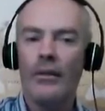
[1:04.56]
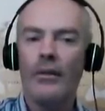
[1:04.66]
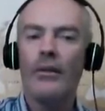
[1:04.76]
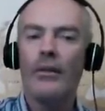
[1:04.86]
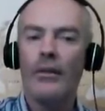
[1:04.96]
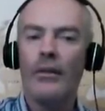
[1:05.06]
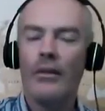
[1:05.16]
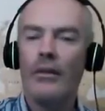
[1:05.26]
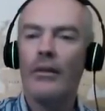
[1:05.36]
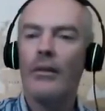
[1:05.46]

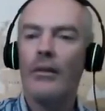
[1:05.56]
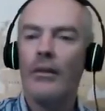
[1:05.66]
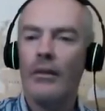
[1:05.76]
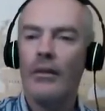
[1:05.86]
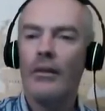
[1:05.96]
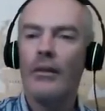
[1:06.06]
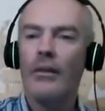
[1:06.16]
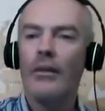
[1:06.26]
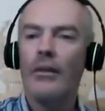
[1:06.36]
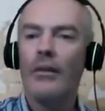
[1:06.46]

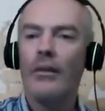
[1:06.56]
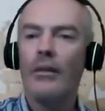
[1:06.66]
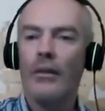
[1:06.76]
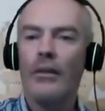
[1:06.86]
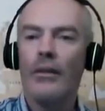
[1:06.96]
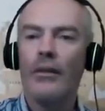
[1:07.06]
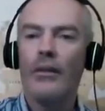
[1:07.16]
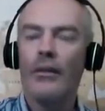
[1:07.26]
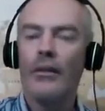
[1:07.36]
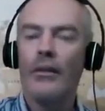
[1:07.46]

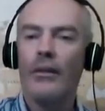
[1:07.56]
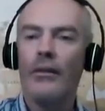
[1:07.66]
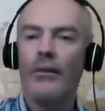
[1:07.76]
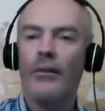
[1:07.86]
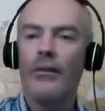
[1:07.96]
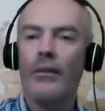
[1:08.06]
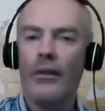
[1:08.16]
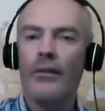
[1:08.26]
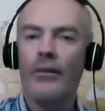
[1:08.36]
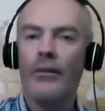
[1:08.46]

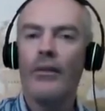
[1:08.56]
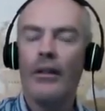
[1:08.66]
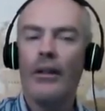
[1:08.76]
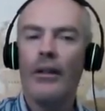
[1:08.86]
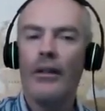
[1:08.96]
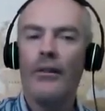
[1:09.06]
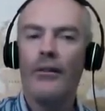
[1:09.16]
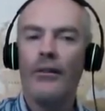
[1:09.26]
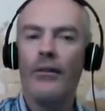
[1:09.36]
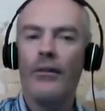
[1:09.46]

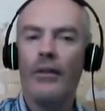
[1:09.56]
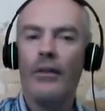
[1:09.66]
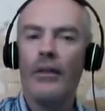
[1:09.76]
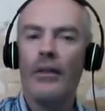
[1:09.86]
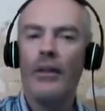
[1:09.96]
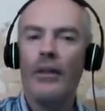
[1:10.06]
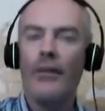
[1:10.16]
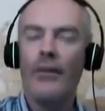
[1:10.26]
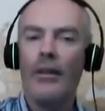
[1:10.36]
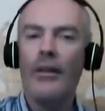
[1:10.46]

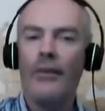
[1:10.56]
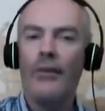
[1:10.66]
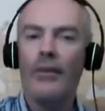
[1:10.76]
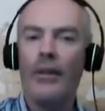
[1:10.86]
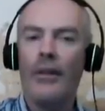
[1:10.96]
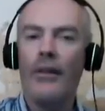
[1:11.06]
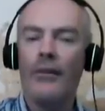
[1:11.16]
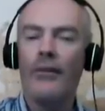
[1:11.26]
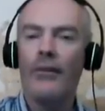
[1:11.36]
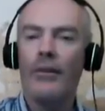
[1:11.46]

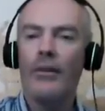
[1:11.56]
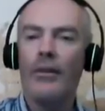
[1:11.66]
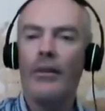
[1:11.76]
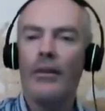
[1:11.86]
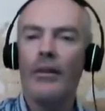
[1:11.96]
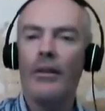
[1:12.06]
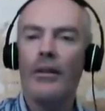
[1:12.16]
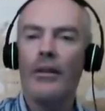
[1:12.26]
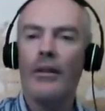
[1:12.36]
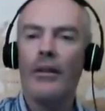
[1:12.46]
(silent)